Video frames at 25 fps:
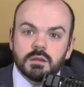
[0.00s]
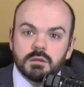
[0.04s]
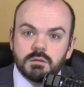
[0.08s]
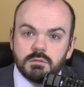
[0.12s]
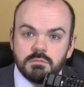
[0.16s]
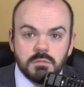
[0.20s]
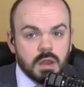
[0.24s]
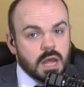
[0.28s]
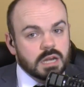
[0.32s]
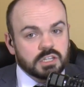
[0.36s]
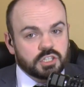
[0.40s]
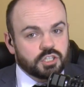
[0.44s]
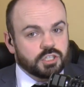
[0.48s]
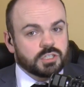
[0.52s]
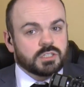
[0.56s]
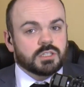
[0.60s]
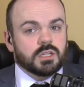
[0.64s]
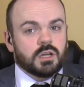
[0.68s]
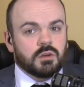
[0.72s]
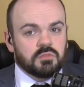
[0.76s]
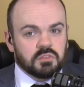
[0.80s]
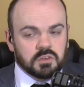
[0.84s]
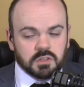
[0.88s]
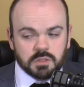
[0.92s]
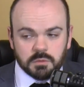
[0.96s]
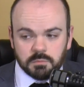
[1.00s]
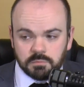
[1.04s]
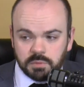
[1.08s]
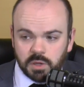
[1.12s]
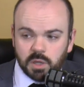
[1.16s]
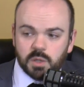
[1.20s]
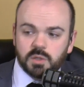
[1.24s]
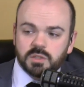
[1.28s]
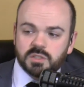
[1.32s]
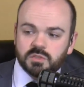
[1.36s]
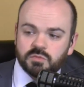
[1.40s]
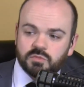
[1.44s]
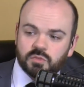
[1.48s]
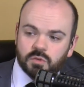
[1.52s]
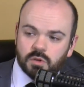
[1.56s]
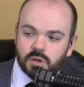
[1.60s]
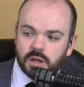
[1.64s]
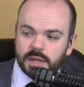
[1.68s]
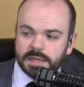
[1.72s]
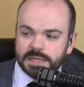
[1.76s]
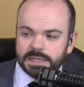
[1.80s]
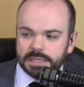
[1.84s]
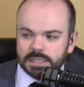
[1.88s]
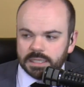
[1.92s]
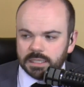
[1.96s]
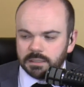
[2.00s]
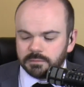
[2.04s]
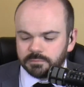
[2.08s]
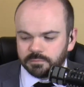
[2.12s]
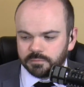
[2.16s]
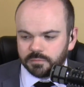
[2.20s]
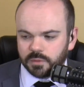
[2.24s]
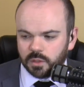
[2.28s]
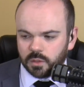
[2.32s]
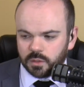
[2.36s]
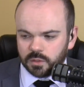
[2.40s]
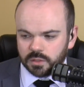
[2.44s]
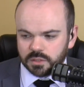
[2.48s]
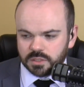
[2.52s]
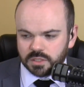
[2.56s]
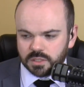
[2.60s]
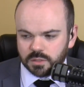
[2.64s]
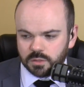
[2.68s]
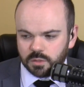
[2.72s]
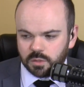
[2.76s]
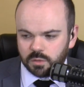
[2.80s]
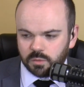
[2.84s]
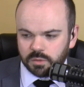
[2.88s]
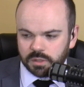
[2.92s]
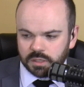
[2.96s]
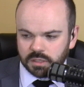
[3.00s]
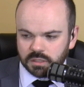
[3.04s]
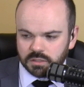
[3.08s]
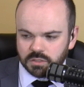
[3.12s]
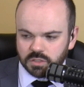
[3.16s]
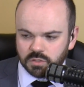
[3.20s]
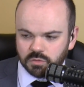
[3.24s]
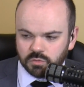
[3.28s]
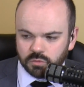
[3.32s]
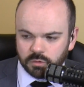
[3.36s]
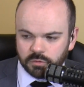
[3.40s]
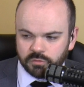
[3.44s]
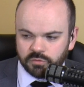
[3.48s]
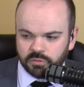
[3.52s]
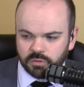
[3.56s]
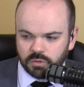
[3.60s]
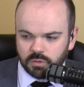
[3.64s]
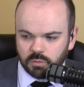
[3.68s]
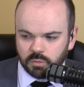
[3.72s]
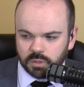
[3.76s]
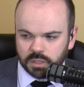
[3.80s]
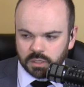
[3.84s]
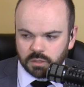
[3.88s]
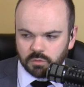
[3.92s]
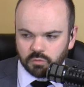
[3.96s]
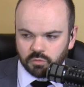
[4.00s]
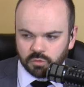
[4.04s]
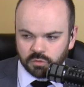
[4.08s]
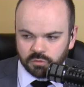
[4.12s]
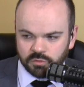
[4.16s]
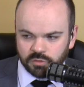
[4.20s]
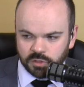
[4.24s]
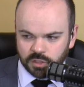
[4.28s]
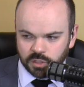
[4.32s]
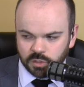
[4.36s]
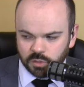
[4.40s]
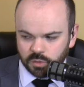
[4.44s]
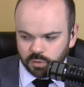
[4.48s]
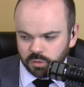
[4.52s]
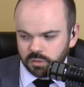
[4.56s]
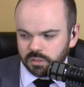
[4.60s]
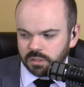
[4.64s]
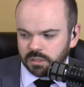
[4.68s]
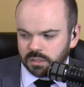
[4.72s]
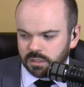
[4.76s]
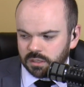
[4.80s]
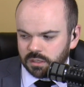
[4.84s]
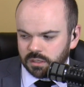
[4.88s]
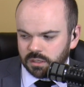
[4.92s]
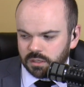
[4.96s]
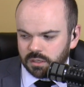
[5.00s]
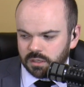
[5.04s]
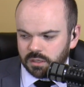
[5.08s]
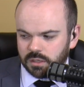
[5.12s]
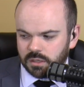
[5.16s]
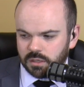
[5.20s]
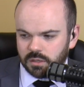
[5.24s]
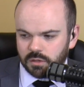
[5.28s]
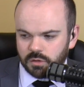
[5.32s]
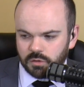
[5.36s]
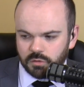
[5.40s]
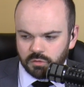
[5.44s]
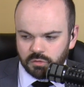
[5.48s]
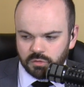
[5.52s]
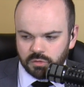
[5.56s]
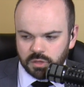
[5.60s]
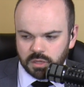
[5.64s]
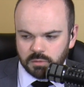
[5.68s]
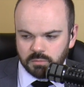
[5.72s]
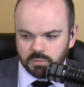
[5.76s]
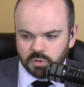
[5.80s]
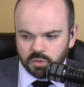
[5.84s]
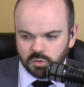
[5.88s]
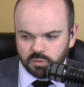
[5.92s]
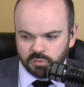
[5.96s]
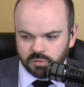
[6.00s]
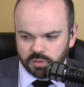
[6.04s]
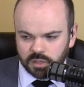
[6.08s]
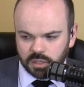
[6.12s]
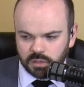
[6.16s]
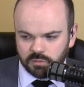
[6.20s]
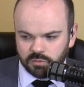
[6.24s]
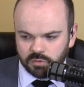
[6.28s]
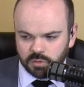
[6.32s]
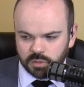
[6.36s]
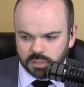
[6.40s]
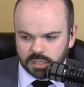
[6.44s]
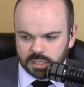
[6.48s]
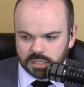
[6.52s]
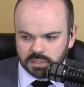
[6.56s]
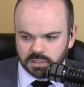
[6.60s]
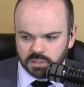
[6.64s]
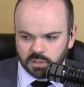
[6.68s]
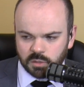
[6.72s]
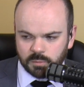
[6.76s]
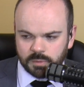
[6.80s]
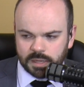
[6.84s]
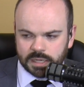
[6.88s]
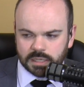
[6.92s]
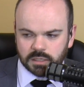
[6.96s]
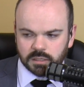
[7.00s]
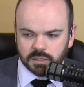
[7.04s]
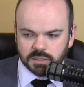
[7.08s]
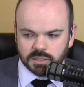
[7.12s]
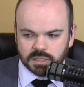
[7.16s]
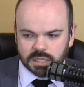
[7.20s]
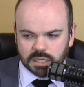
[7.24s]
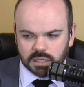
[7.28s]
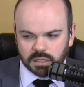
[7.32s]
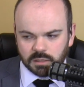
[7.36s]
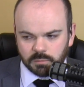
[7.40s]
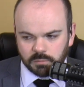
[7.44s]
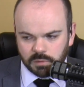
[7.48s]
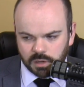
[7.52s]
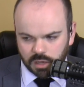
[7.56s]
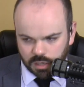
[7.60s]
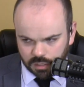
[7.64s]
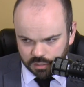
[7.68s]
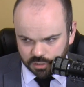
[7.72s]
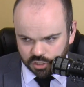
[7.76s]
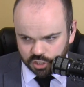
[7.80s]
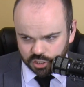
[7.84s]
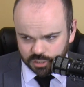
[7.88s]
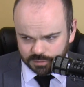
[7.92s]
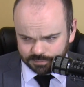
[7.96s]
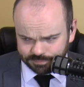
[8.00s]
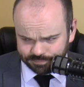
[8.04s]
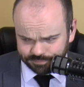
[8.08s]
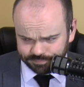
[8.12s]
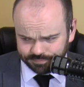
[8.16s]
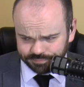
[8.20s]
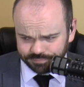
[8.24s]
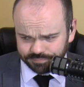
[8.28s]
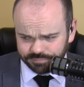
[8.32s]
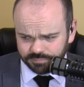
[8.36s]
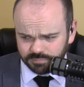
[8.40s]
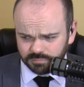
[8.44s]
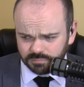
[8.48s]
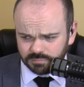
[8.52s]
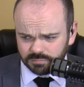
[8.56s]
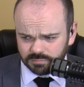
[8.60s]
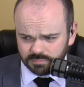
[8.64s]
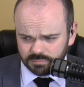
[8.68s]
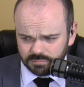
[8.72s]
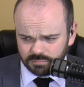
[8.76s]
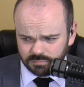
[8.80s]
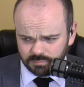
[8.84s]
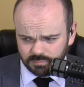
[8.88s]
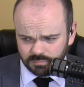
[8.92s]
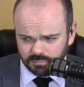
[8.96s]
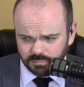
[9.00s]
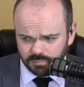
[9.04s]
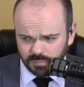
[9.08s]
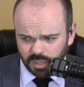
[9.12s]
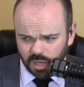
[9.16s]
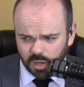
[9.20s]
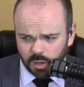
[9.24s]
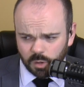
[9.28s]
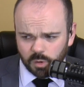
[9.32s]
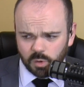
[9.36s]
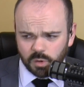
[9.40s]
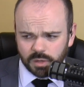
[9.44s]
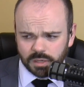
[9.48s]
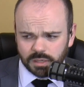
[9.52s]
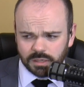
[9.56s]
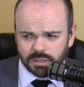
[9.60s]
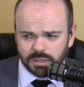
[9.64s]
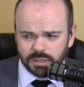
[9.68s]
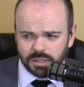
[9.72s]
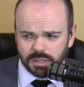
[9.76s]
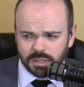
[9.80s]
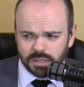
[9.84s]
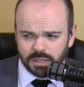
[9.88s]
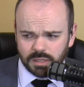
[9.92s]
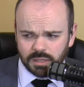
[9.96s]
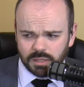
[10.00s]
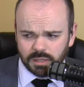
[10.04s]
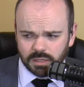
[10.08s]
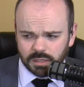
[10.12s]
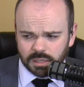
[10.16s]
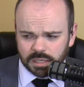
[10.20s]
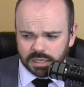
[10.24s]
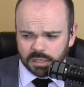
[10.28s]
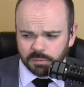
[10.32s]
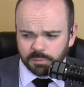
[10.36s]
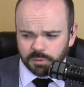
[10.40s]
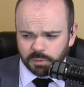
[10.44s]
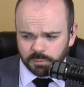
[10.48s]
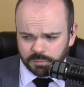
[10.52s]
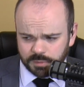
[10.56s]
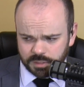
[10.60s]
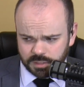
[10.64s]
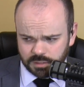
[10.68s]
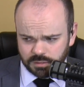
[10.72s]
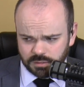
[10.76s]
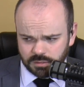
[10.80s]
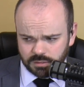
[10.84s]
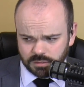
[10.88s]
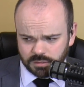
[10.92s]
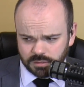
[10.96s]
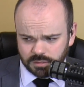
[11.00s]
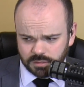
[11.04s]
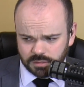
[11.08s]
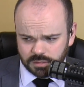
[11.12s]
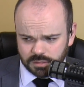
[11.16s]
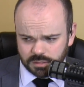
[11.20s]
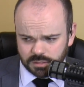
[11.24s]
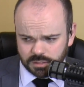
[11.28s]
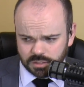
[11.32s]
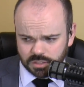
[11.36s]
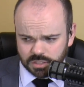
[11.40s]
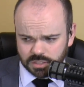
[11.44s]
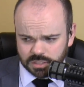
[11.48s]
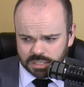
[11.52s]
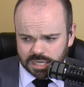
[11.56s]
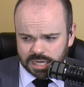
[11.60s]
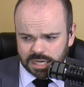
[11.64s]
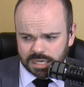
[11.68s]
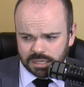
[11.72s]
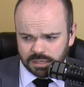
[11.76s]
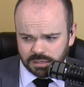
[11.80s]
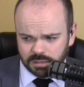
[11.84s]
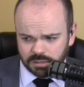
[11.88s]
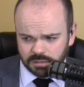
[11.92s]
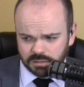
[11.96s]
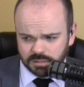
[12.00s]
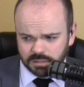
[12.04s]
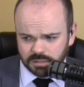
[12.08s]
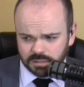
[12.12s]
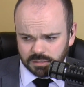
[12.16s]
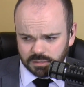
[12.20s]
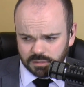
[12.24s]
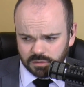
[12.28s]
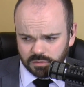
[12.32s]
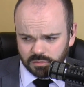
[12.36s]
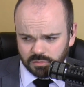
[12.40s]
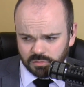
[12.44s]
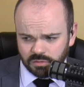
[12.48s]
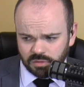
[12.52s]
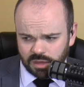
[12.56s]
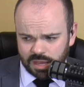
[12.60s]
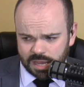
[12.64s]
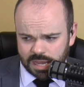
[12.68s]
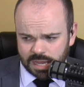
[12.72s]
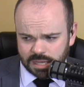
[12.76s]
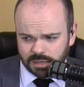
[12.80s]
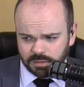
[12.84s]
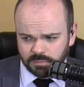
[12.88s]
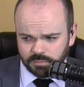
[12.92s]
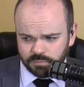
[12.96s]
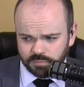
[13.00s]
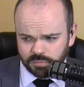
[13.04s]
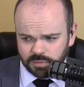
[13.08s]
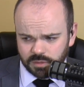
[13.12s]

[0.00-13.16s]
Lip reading: Not just the Huffington Post, Variety, also when it reviewed the movie a few days ago, back on the 2nd of March, Owen Gliberman stated that,